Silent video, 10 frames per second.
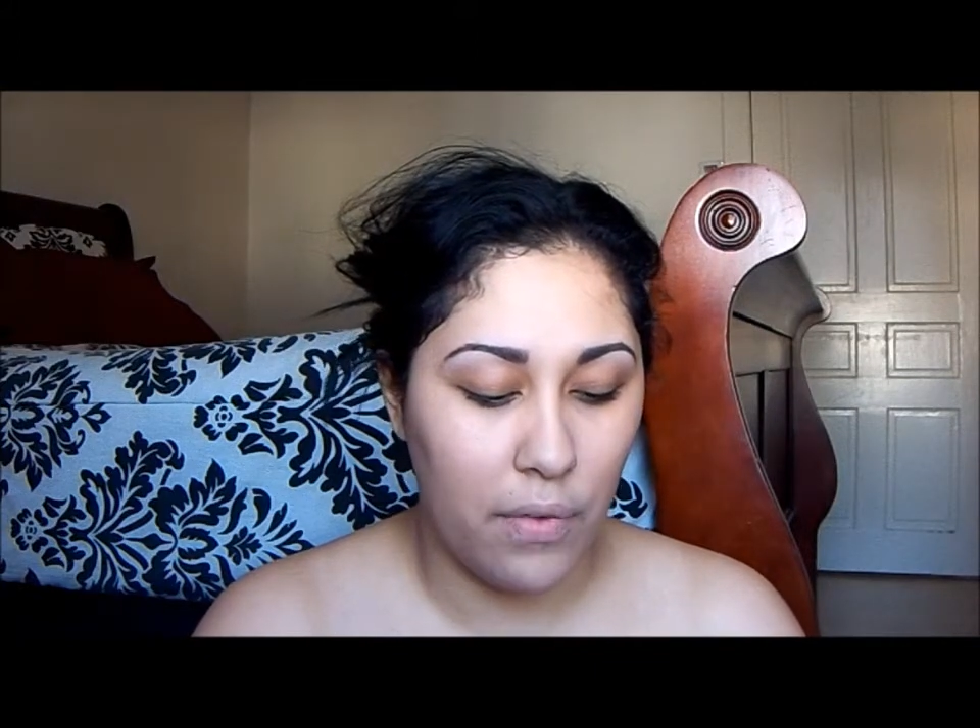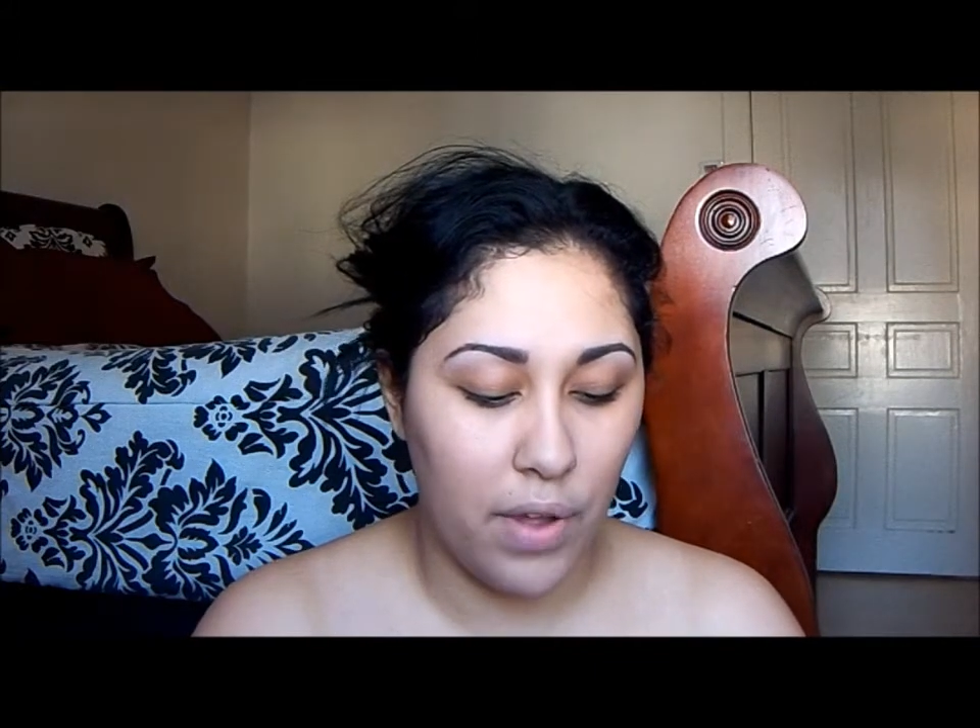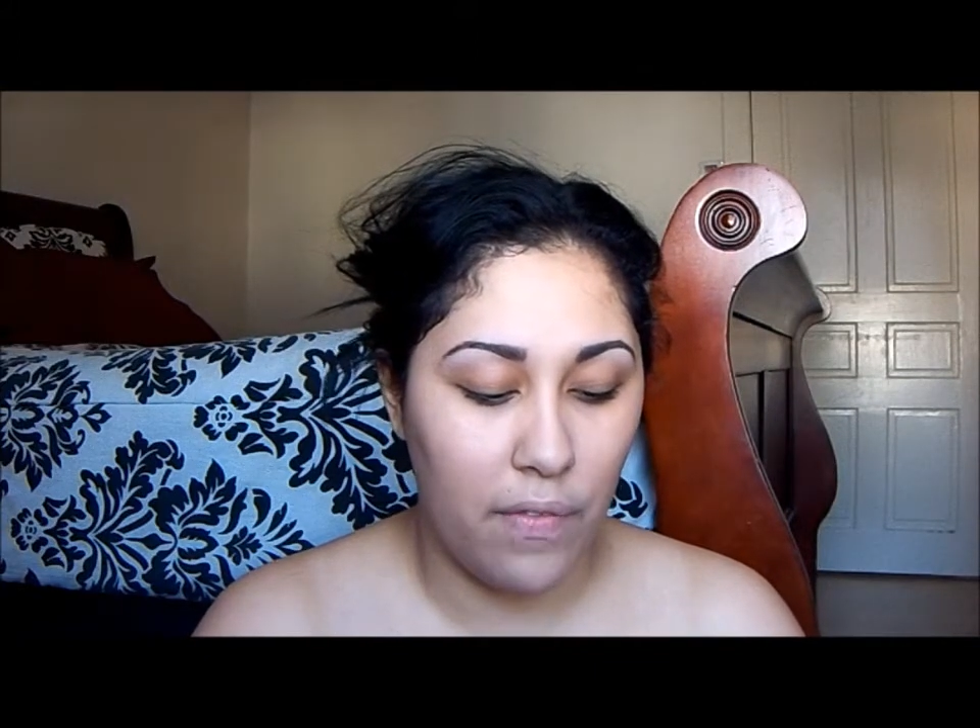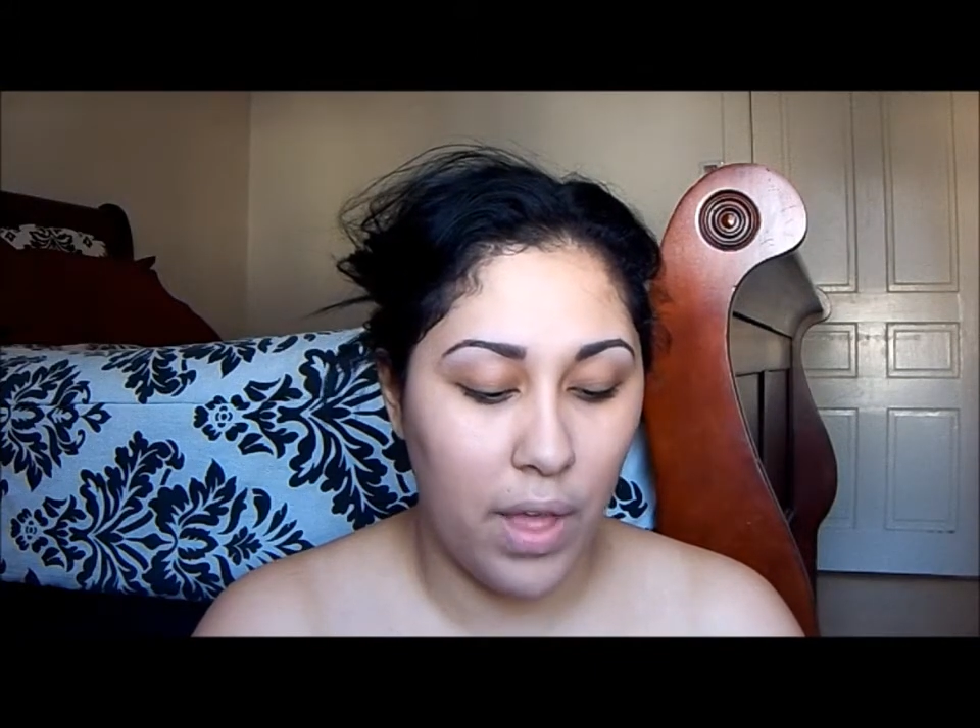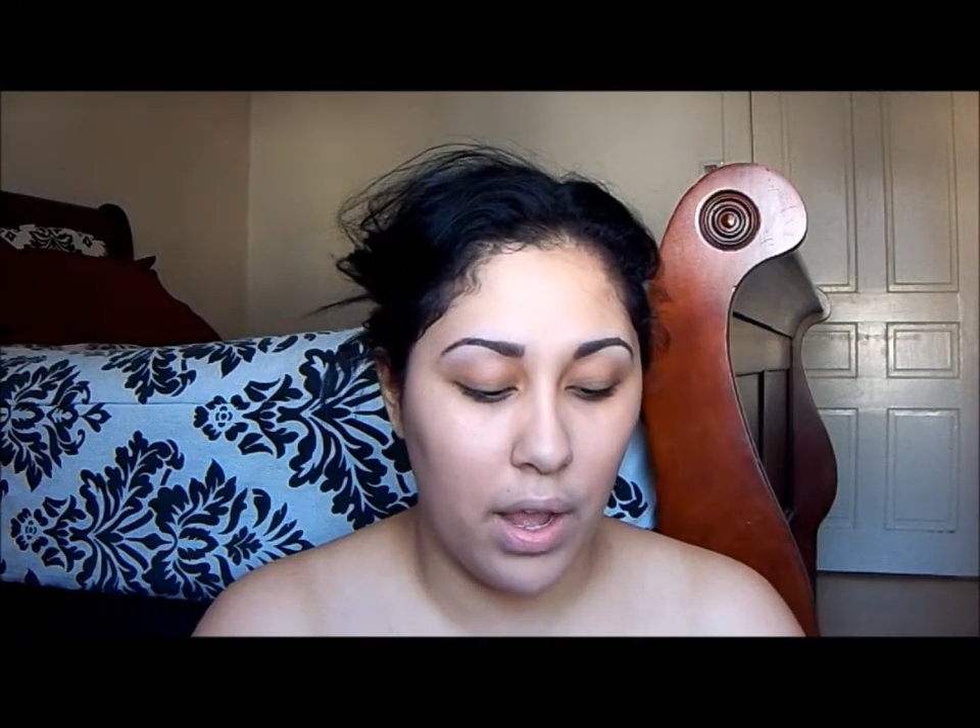
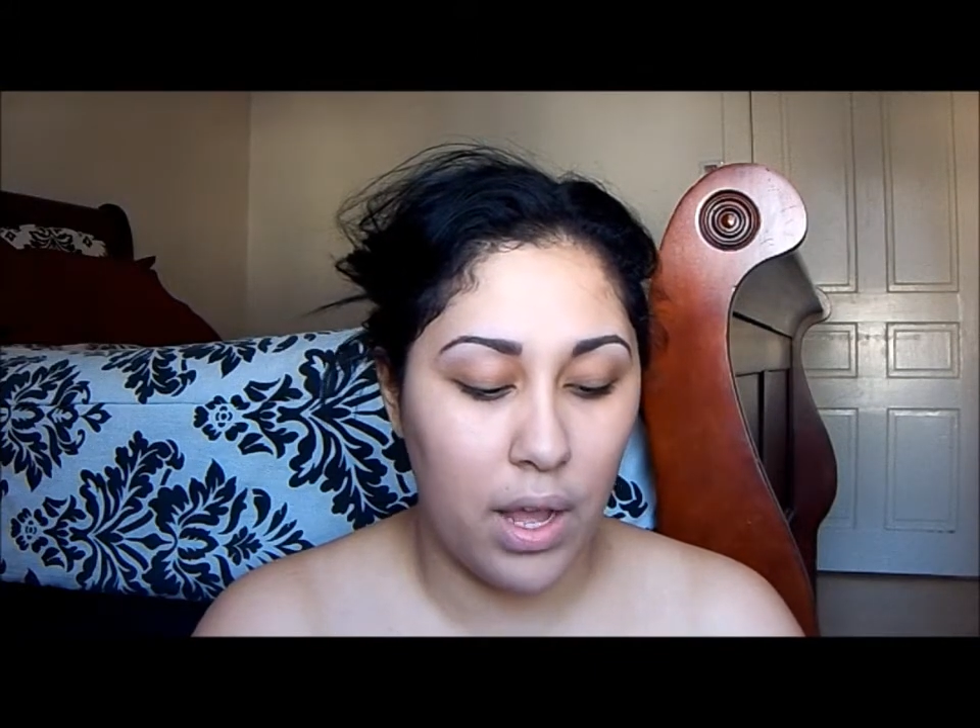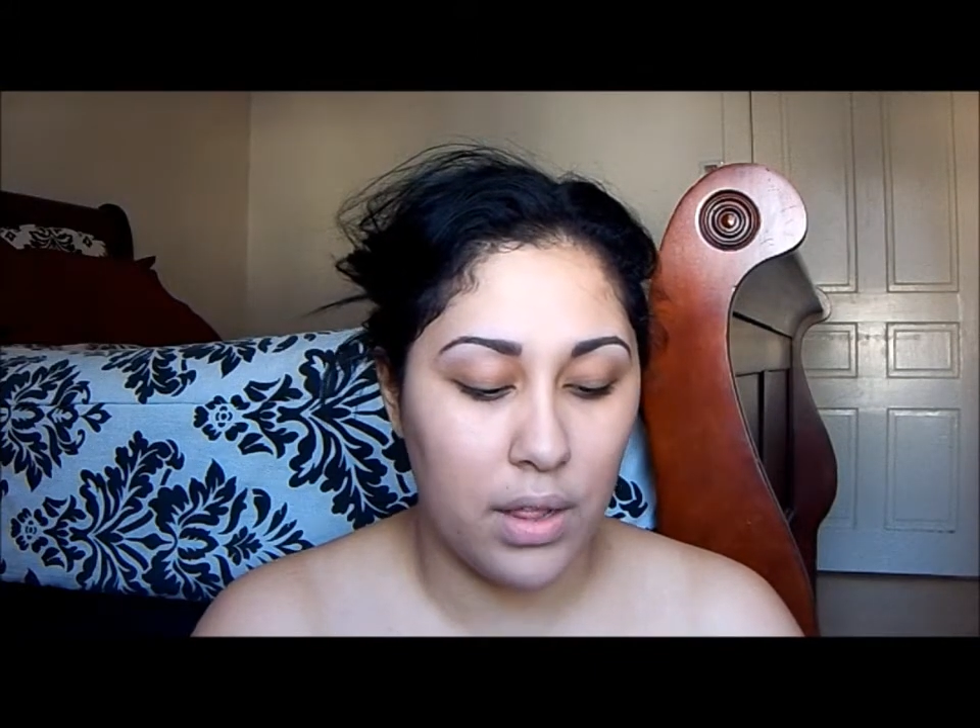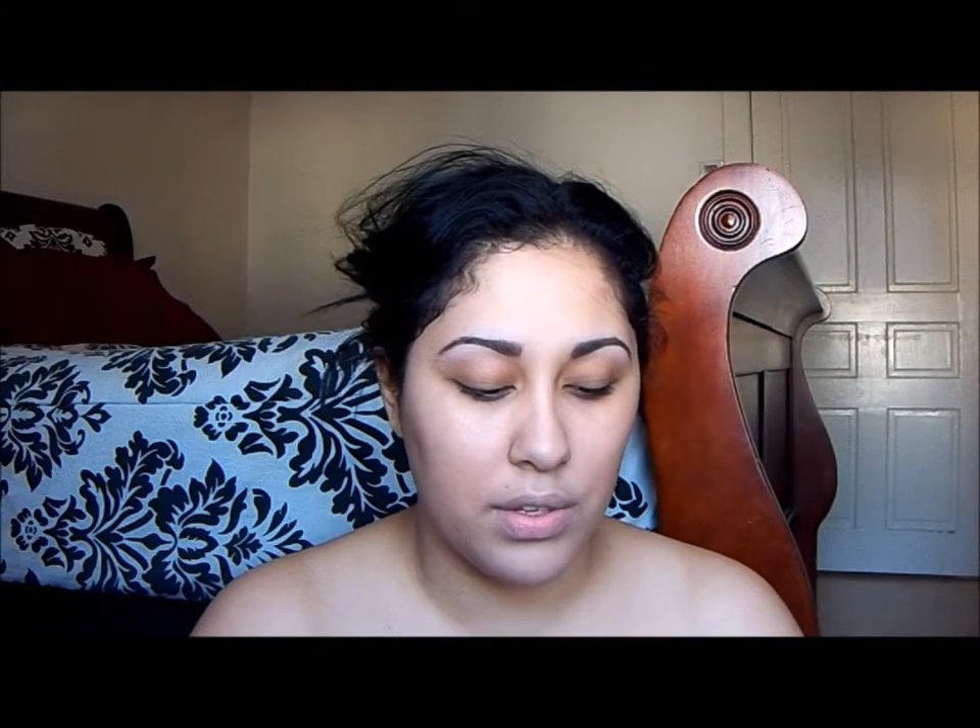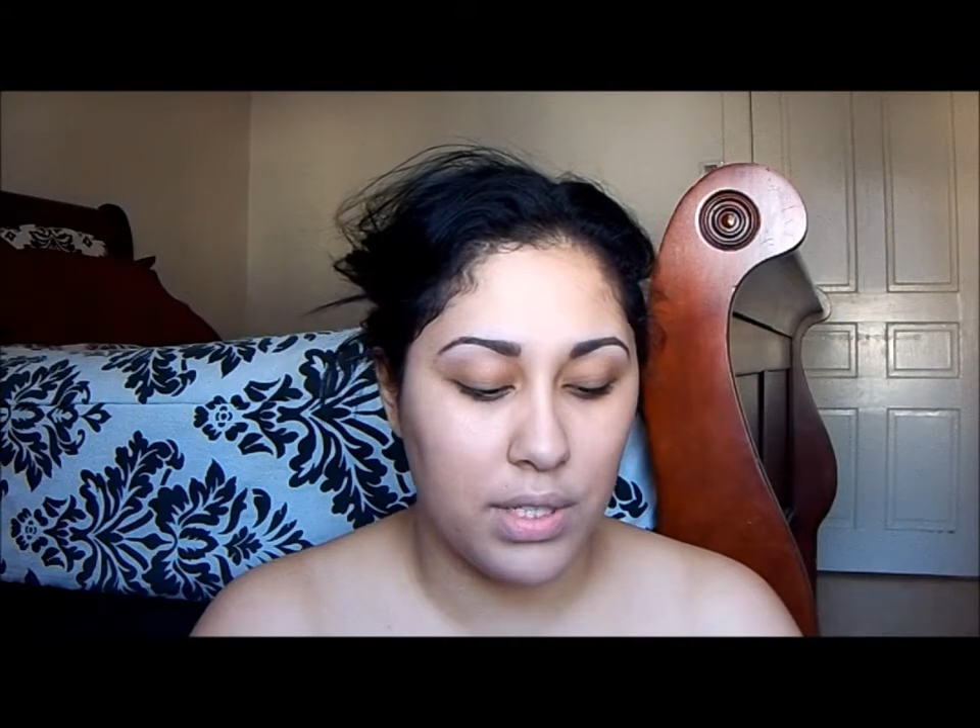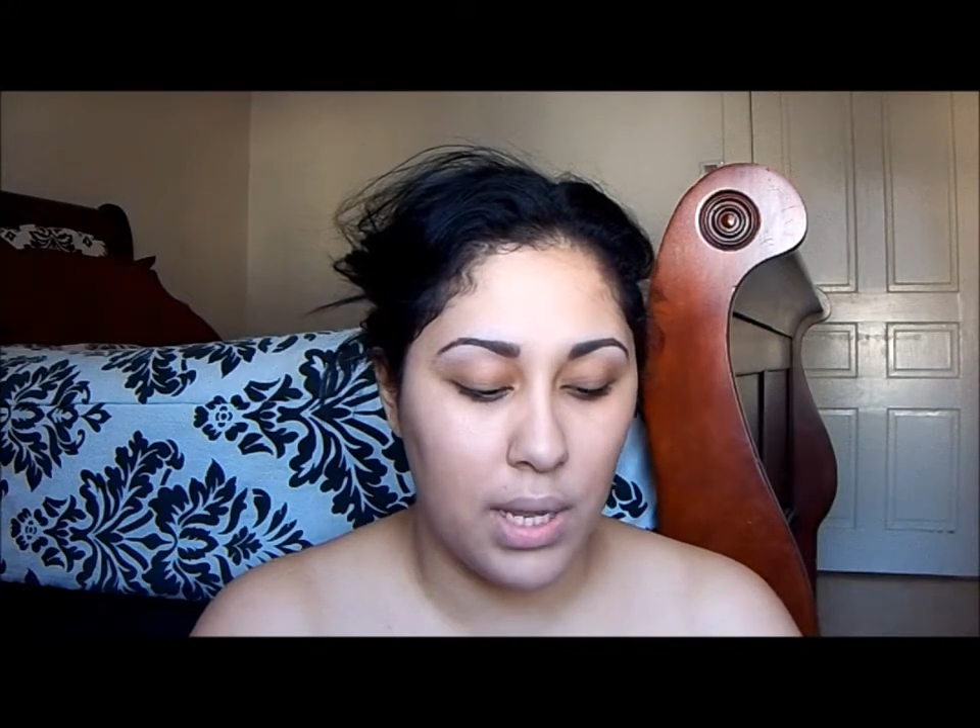Revlon
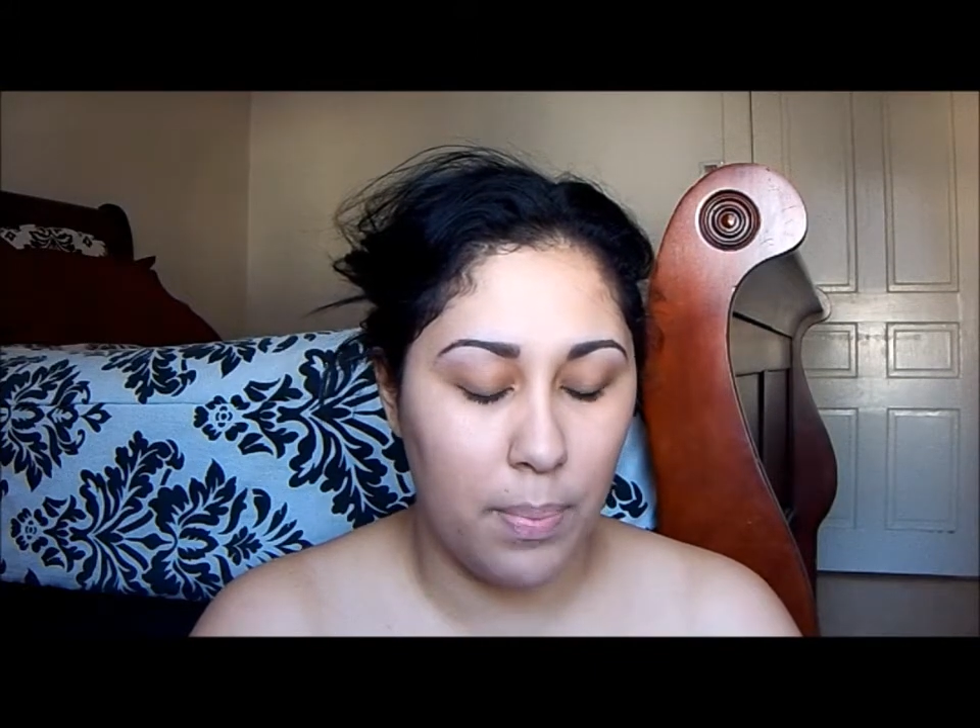Color Stay